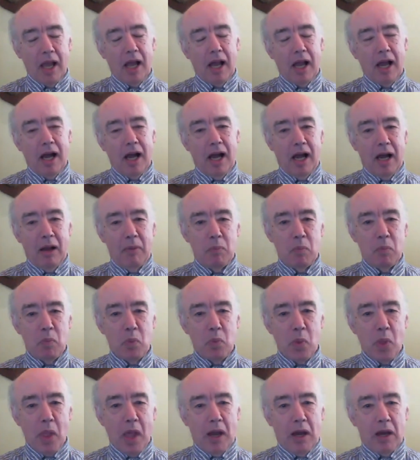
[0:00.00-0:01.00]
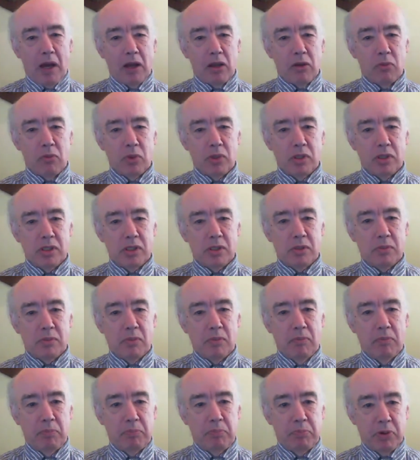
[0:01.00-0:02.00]
I was,
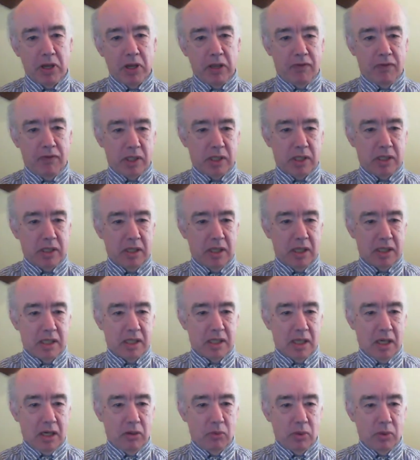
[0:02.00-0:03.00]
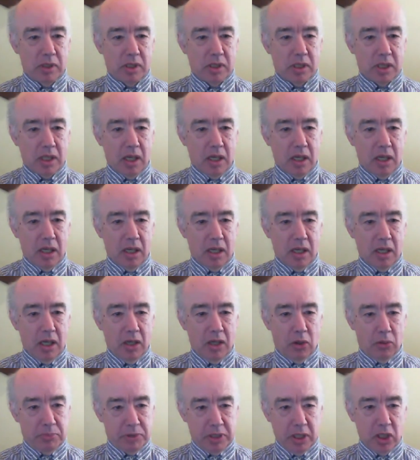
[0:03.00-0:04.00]
previous to this, I was an
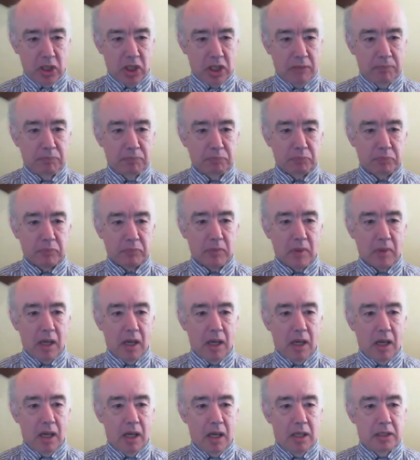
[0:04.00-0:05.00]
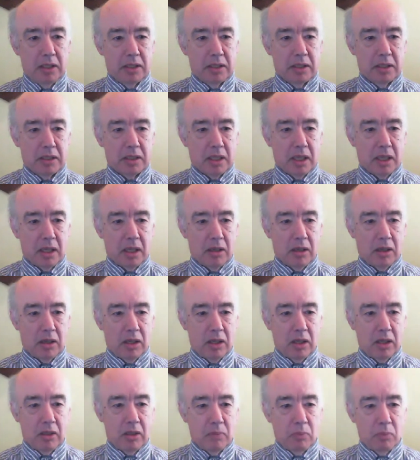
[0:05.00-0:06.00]
optician, and
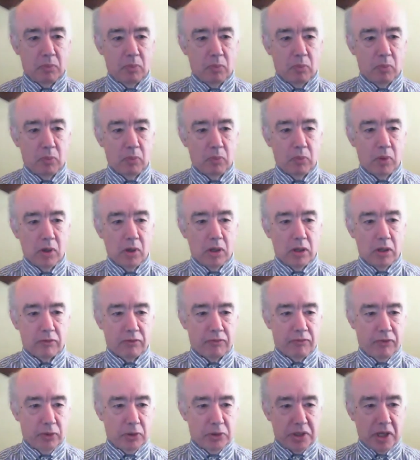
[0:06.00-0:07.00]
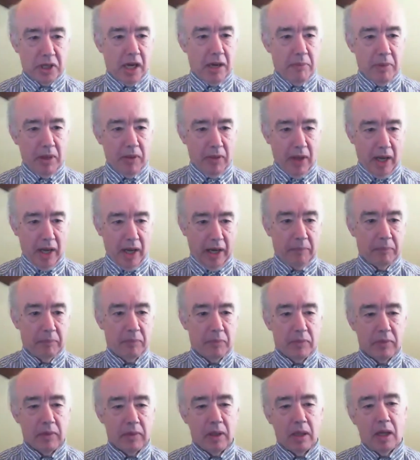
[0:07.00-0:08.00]
I worked full-time at that,
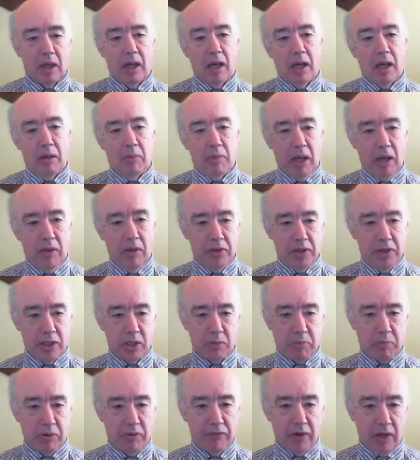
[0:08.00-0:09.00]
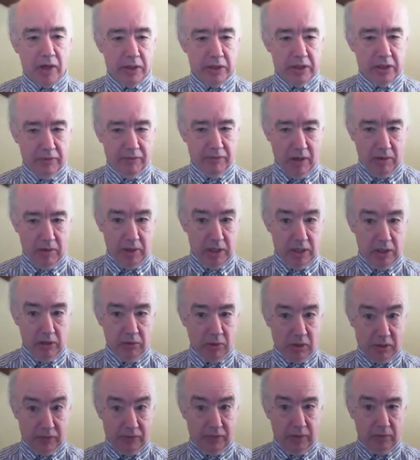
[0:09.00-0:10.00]
and this provided a very
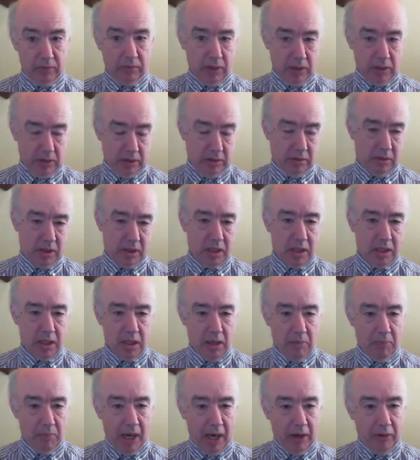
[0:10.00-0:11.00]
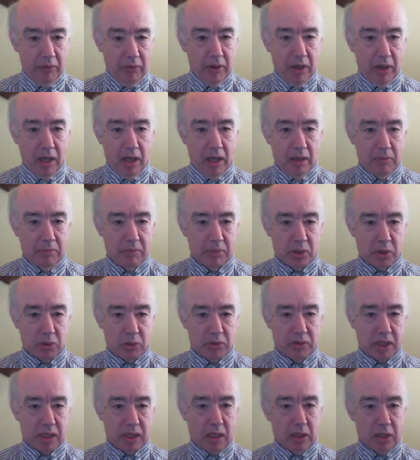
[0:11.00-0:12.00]
useful one. You can see the amount, sort
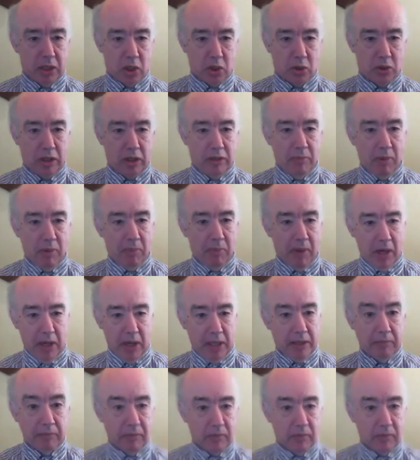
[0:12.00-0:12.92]
of side stream of money,